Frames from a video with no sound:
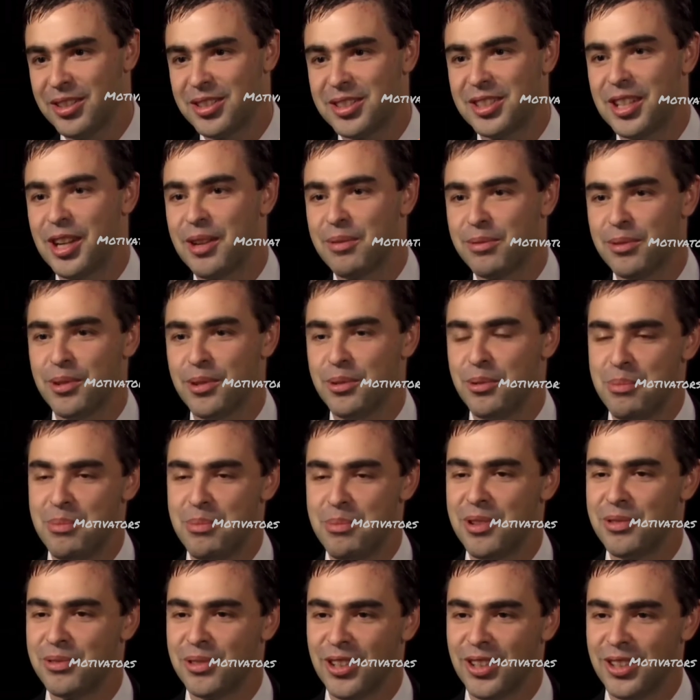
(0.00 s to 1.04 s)
Stanford would
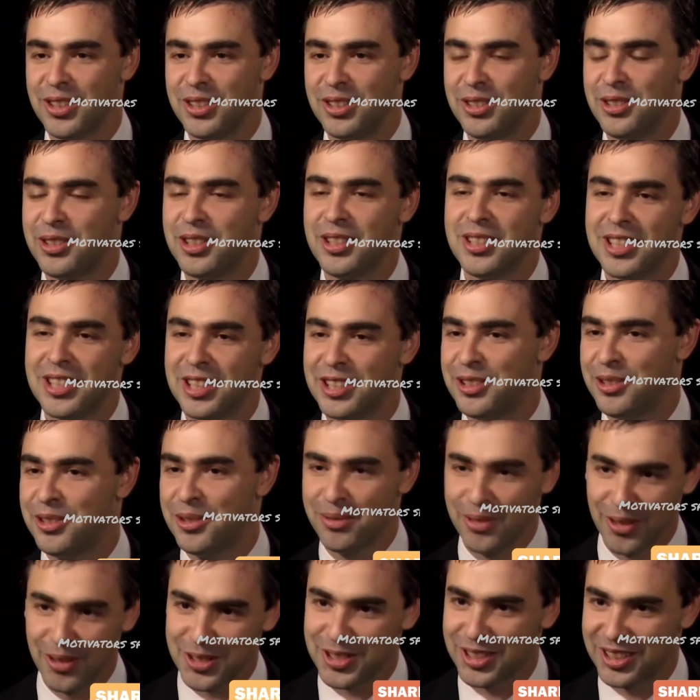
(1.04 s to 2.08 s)
be first. You can take
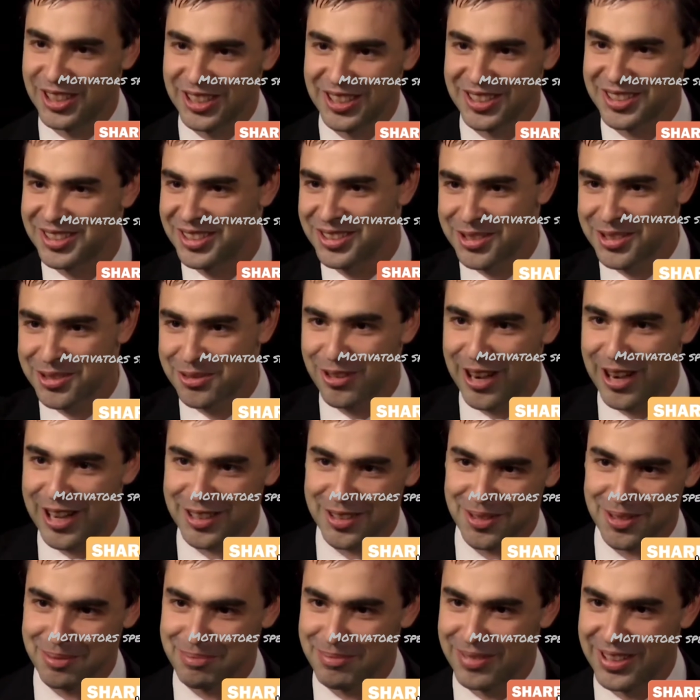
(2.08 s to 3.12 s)
universities and just
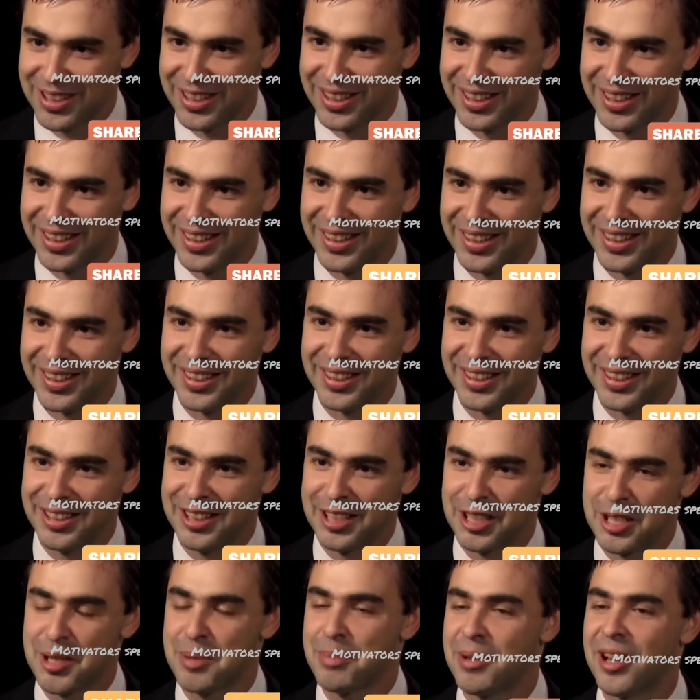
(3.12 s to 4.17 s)
rank them, and
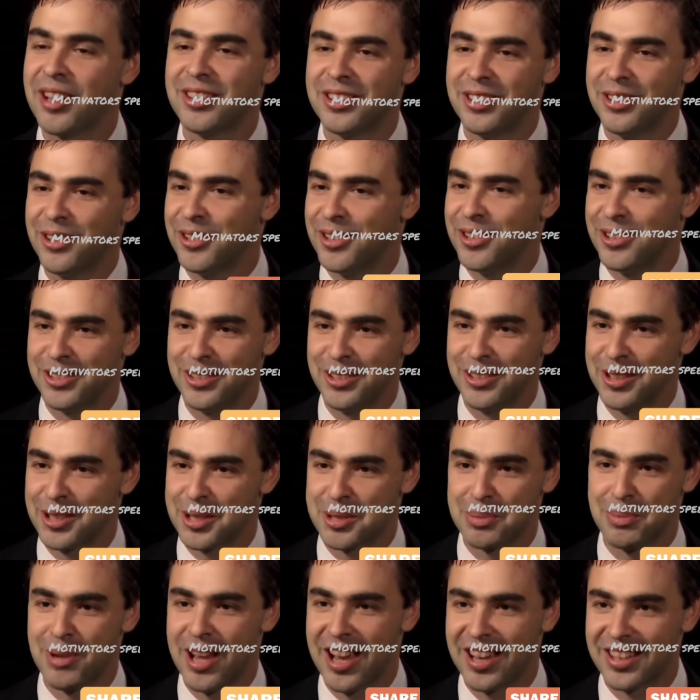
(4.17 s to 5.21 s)
they come out in the order you'd
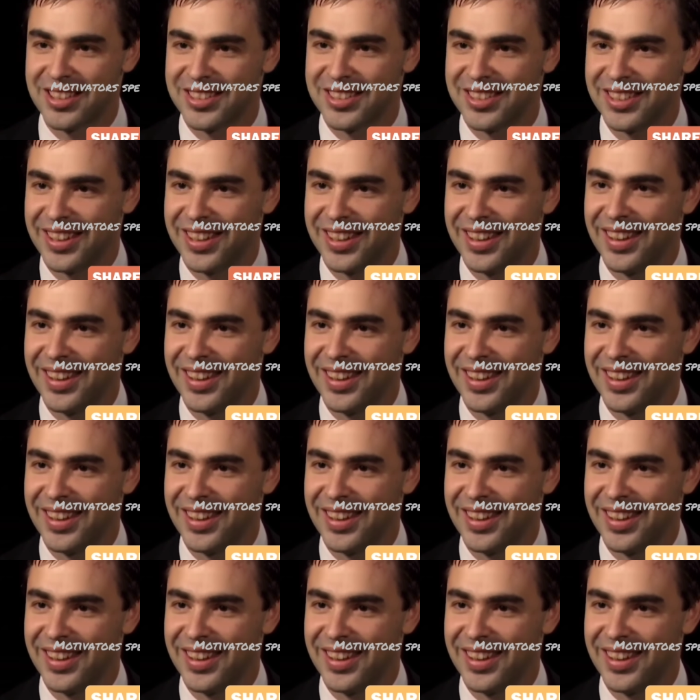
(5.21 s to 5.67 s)
expect.